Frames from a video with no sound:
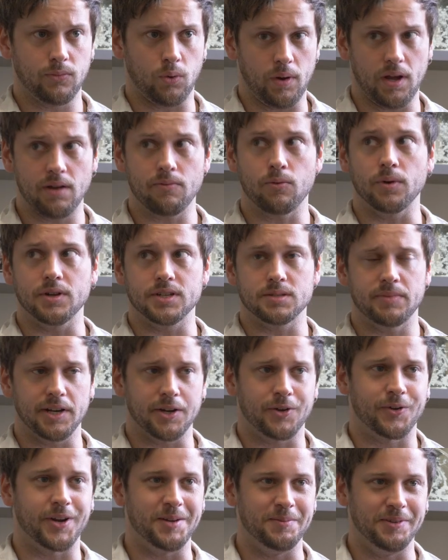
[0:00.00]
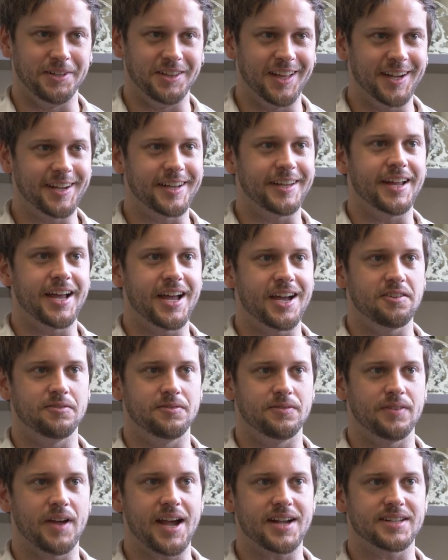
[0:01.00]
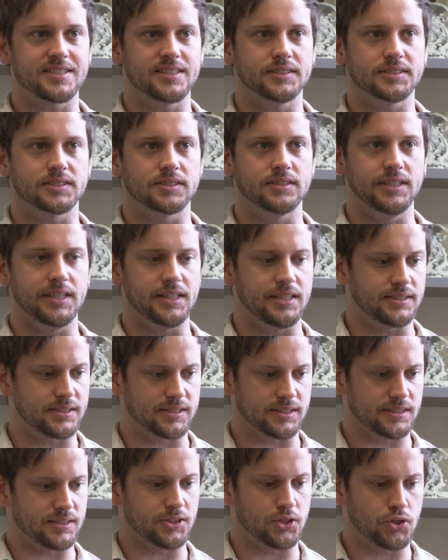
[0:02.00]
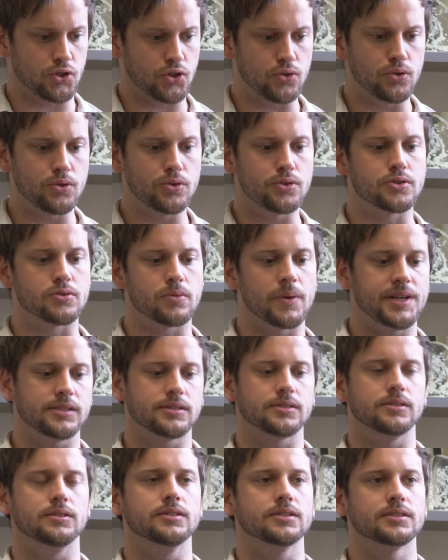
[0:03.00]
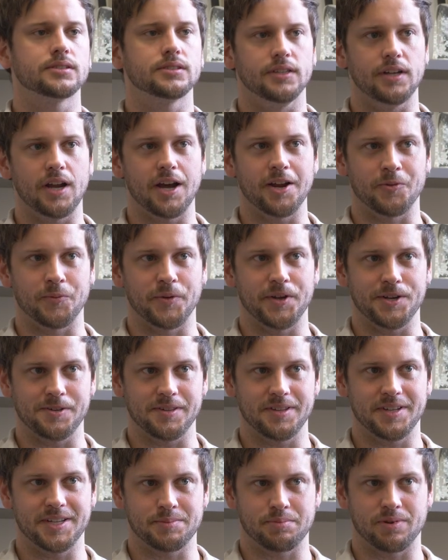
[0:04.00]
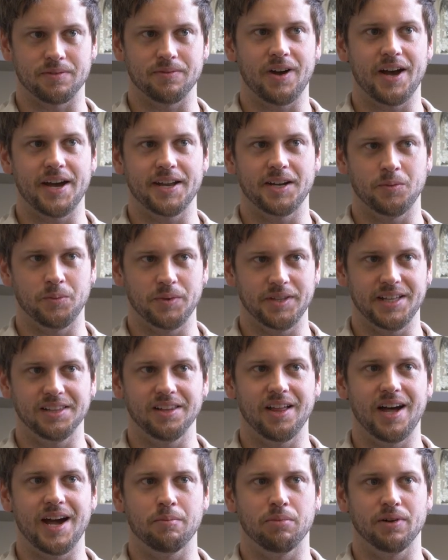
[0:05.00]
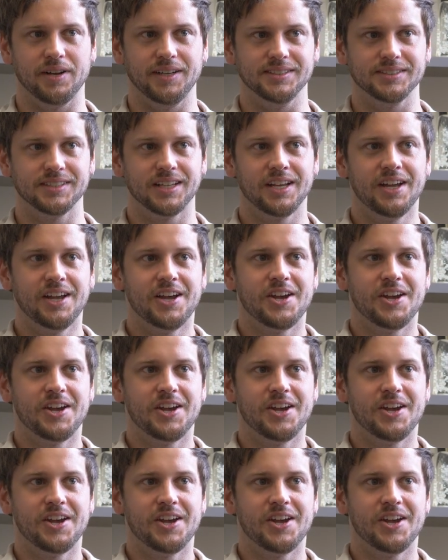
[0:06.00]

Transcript: Well, everyone's been incredibly lucky to have access to these huge resource that Unreal has provided with their libraries.